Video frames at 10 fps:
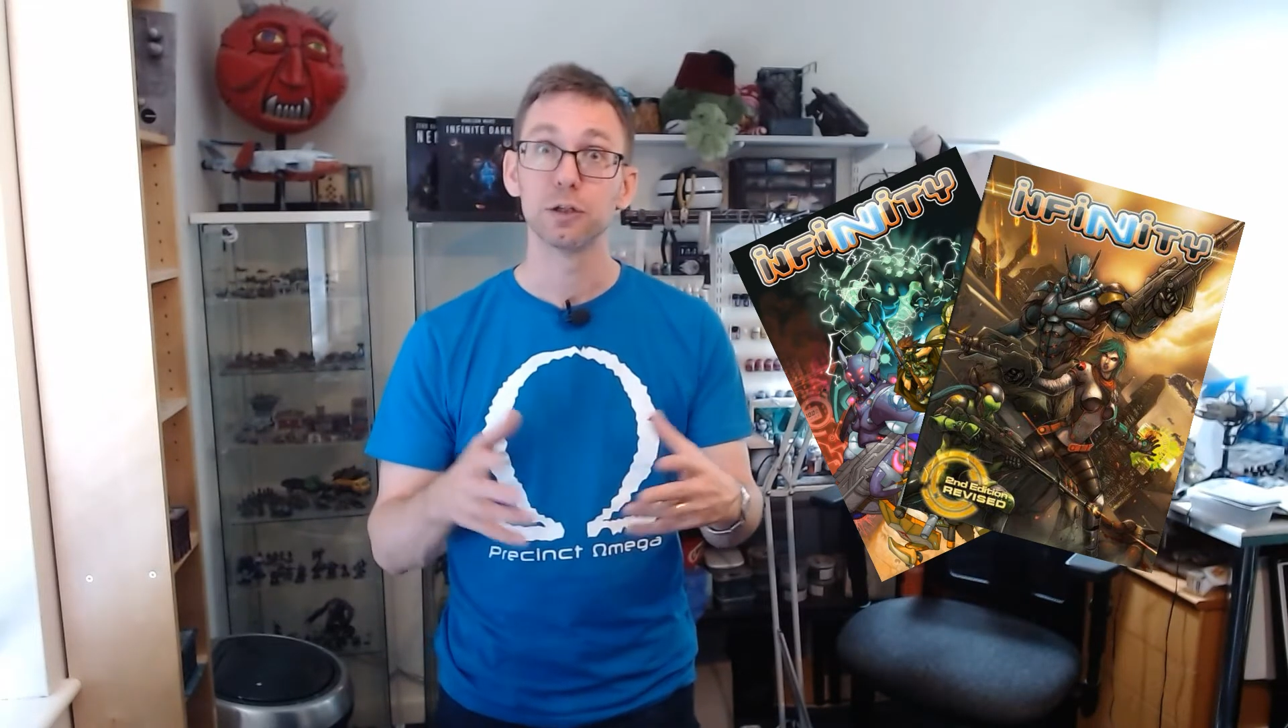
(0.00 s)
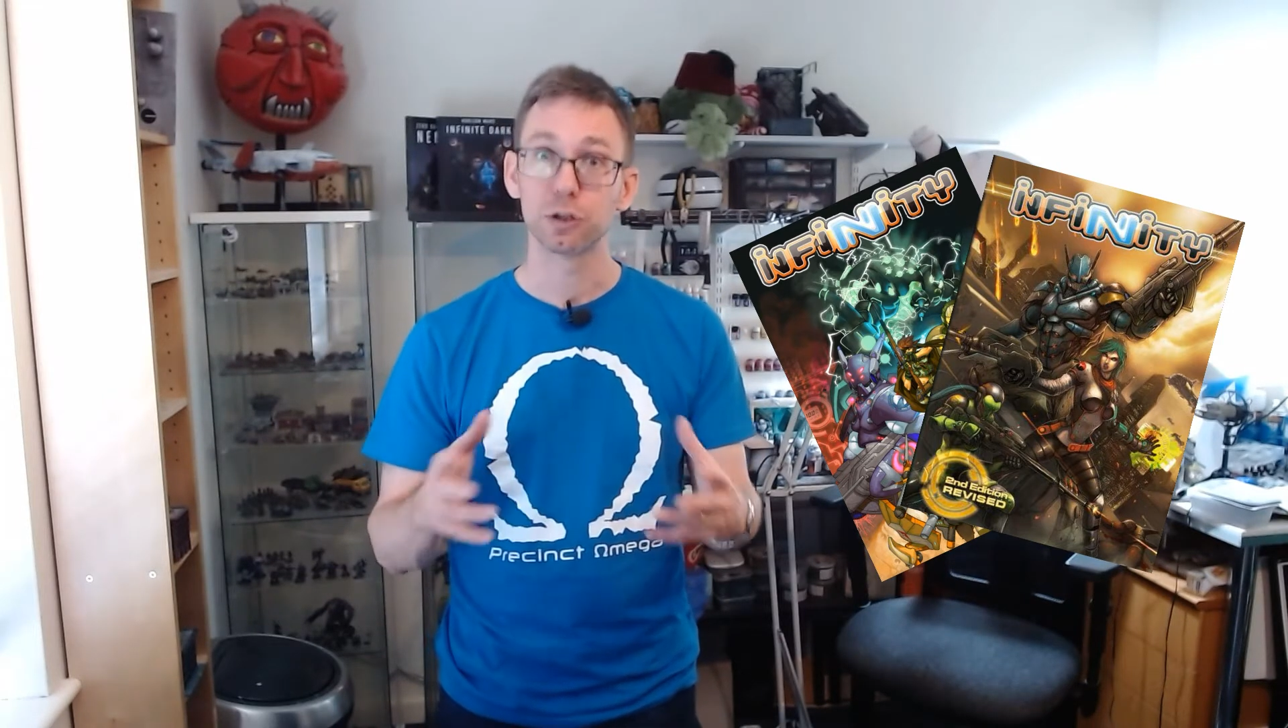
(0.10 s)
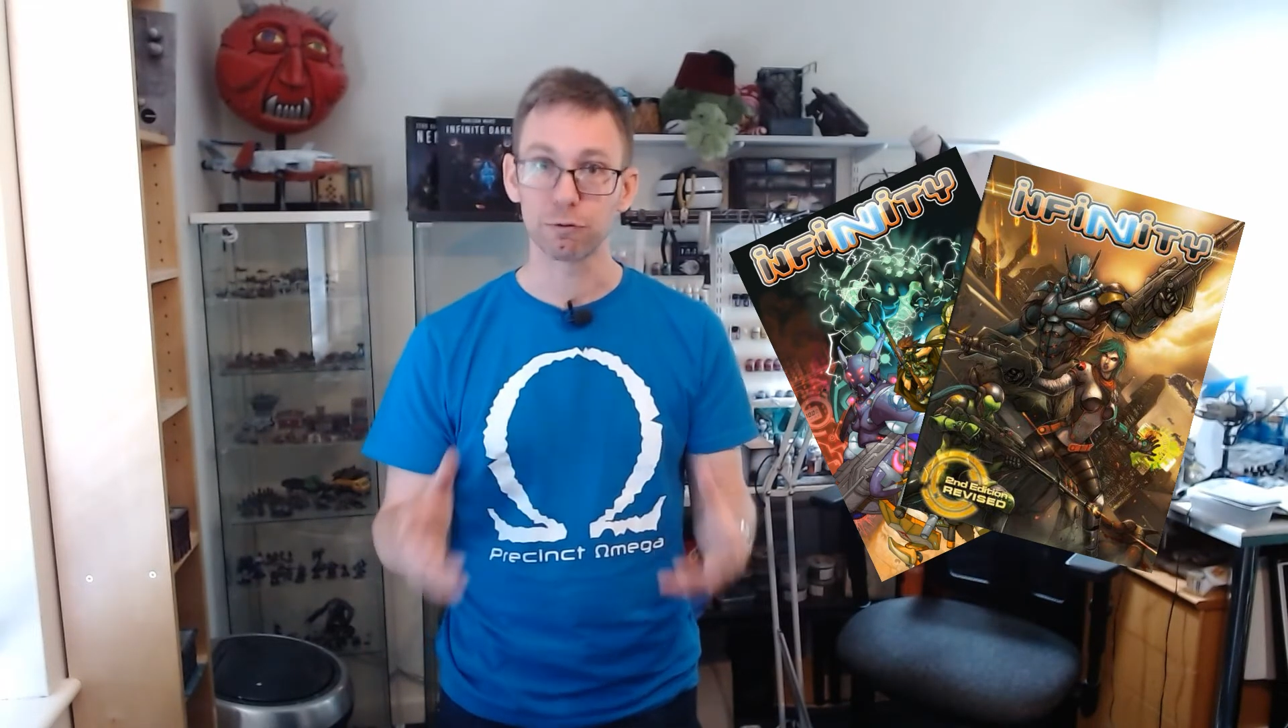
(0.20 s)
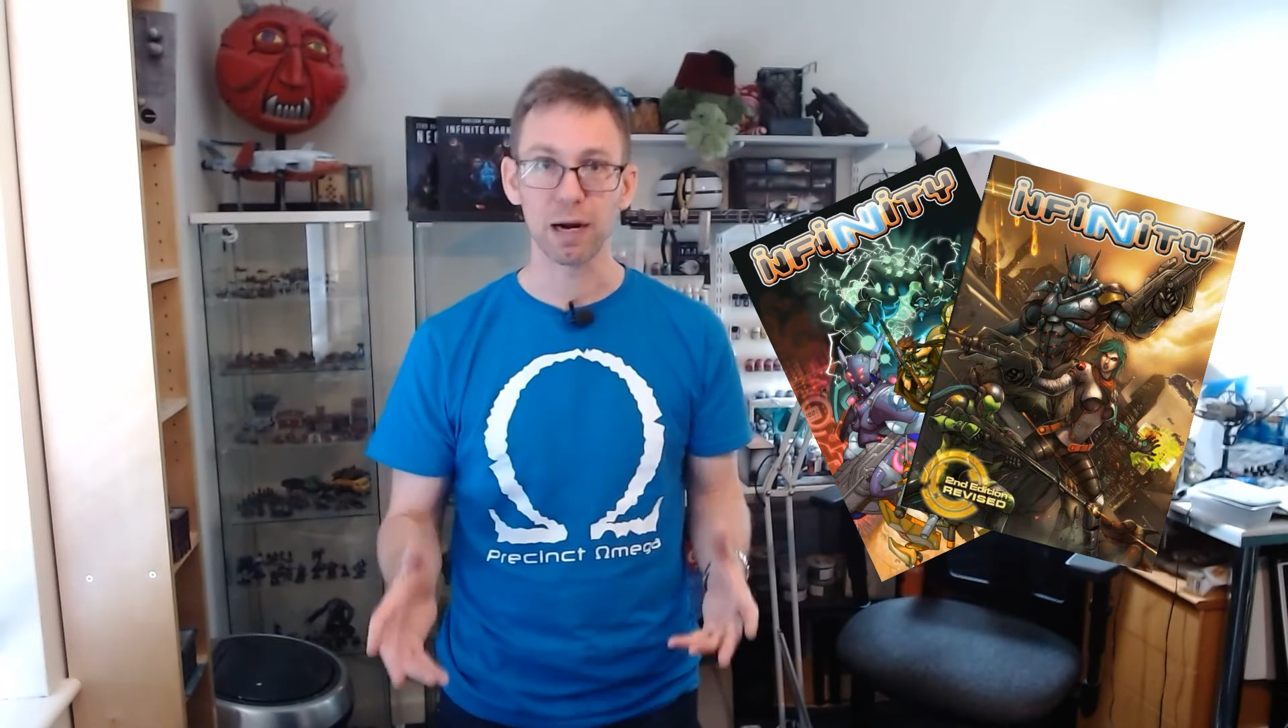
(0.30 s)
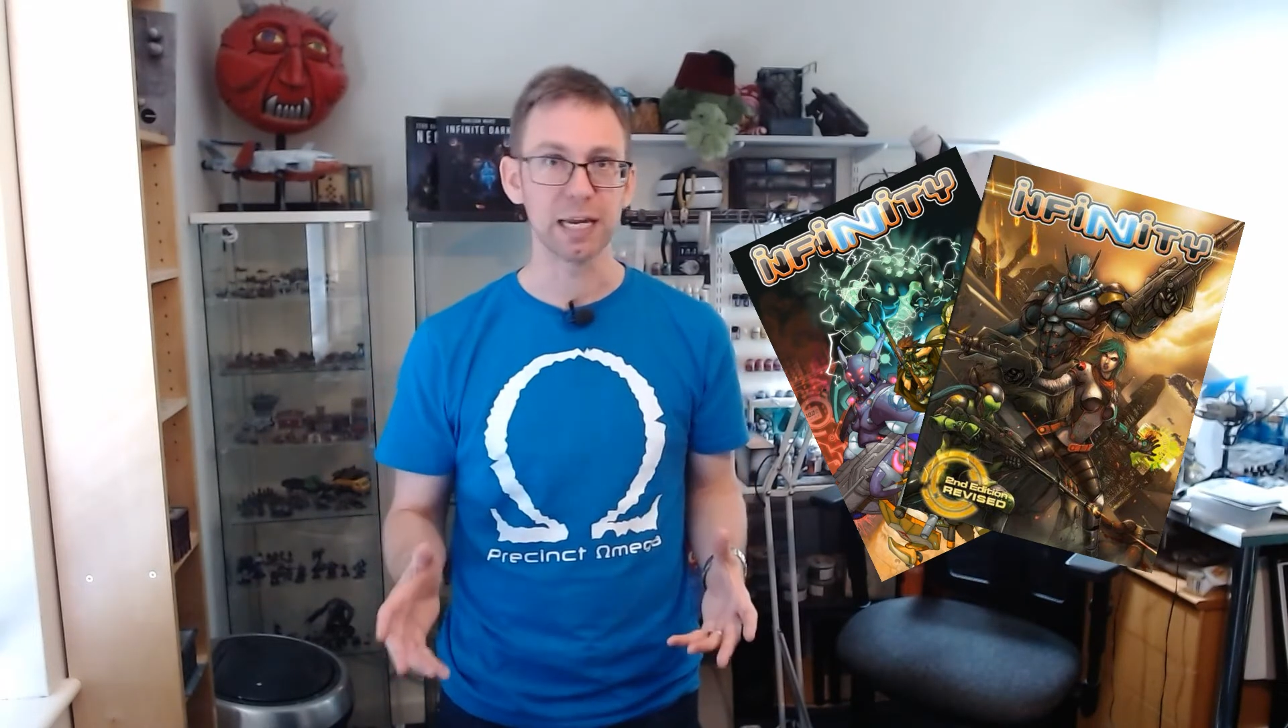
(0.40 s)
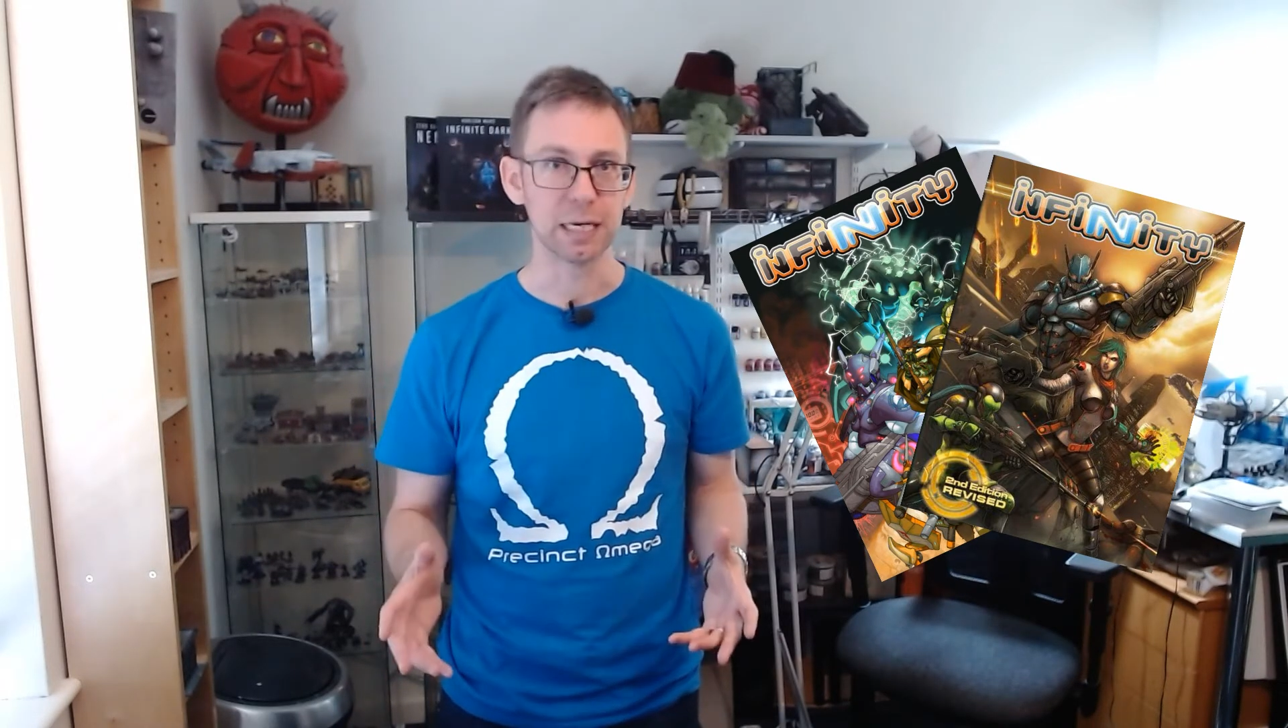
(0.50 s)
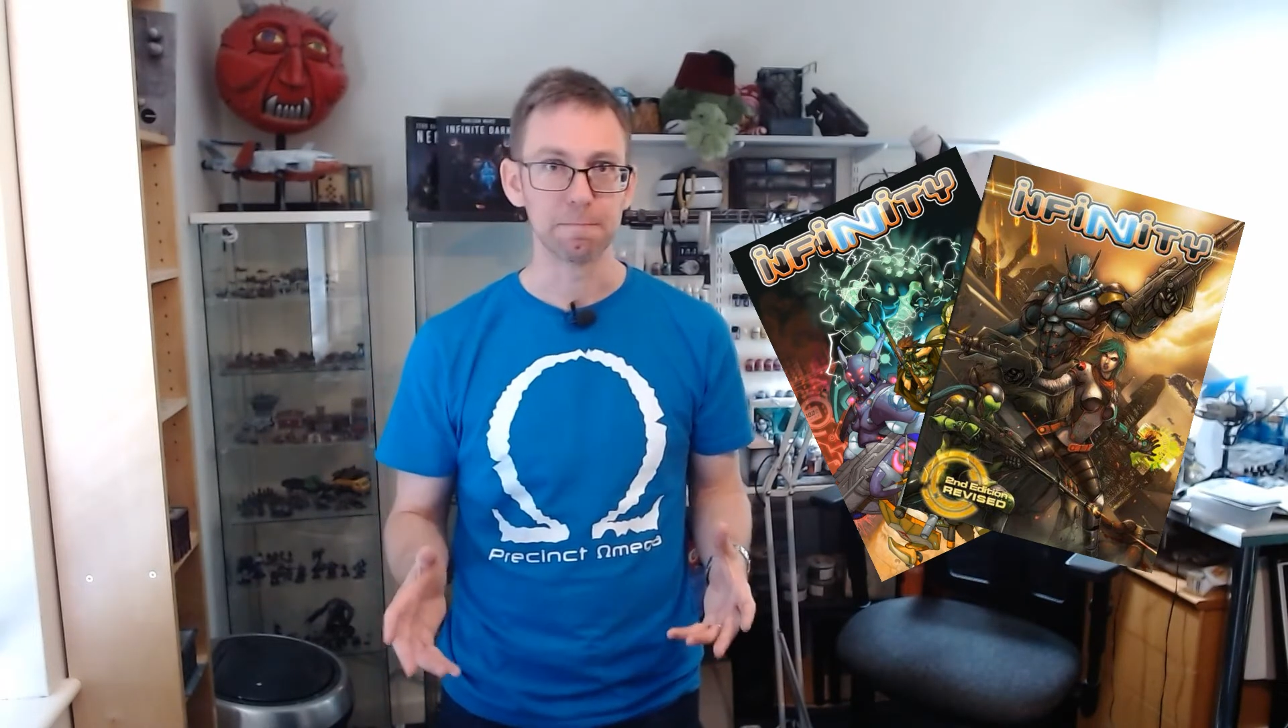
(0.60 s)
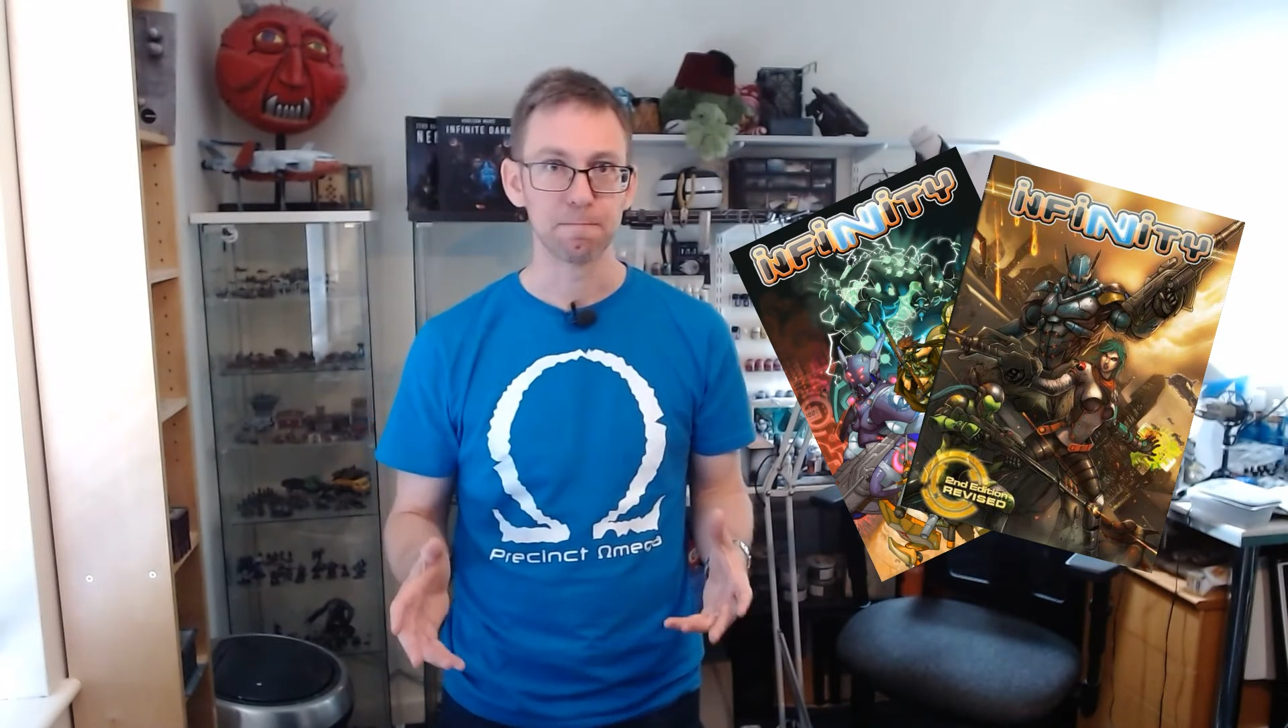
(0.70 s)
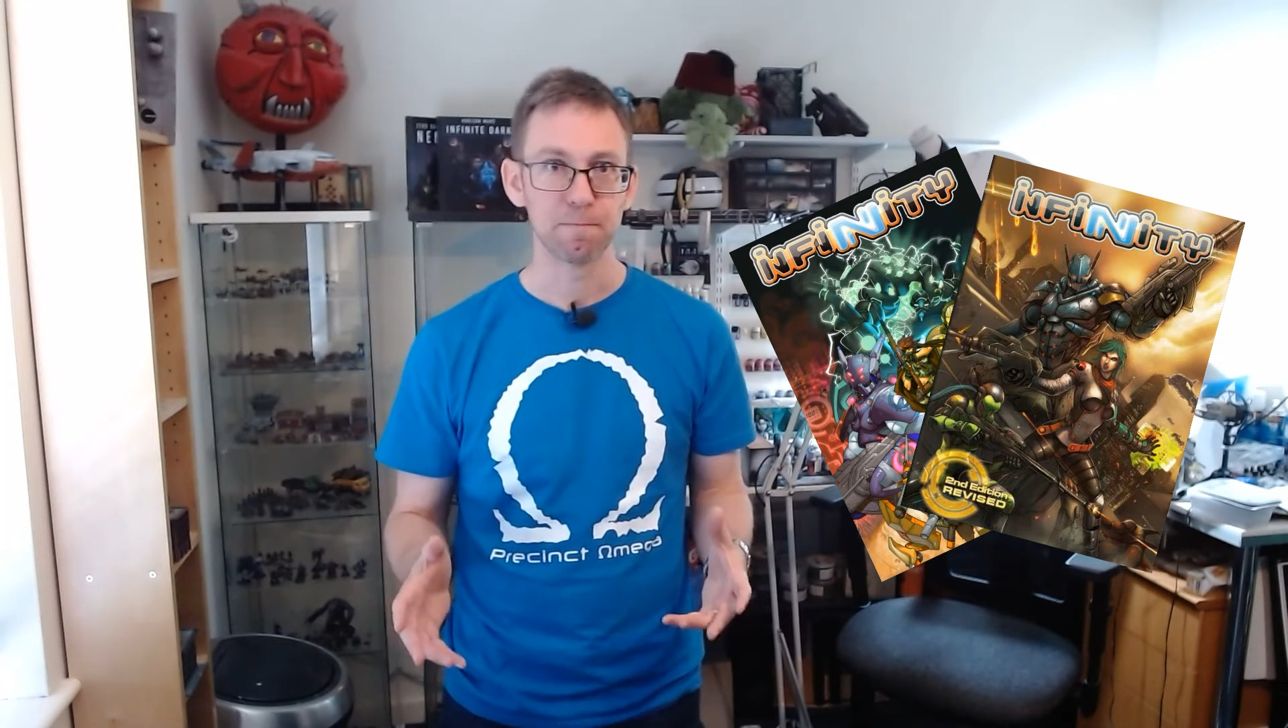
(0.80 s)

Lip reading: terrain.